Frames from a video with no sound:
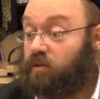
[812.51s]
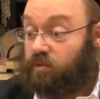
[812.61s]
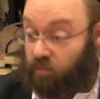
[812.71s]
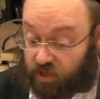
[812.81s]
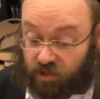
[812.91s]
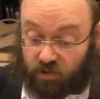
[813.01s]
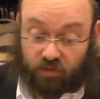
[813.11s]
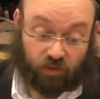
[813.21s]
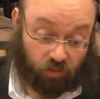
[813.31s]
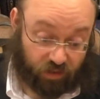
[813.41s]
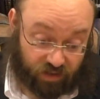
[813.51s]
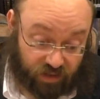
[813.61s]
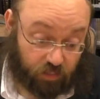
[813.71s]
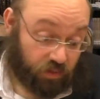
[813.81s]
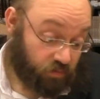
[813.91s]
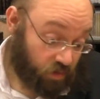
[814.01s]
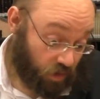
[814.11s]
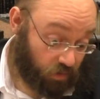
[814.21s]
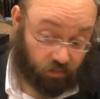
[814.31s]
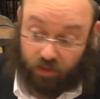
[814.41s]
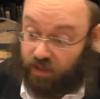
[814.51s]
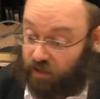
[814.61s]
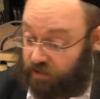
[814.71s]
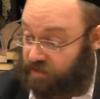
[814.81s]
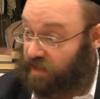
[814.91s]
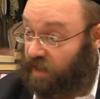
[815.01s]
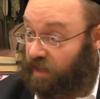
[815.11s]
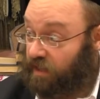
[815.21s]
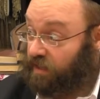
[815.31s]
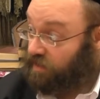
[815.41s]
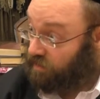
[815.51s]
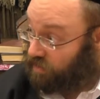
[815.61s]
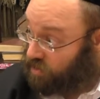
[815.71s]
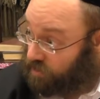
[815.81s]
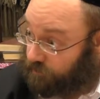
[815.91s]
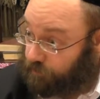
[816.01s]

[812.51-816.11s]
So what should he? So according to this opinion, so he'll say Kiddush.